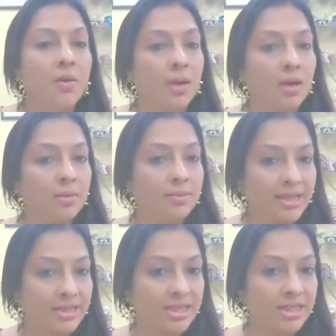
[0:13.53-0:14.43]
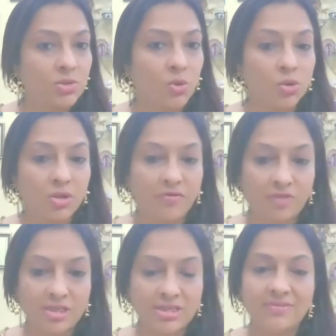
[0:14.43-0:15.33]
that needs to go into the
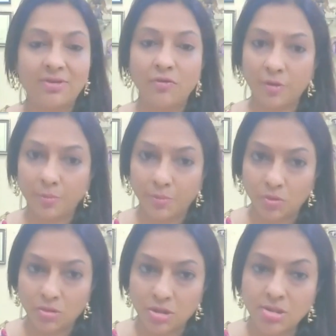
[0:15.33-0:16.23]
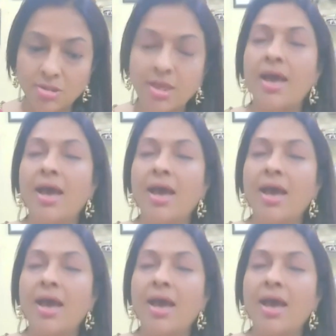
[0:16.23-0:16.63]
first level of hypnosis.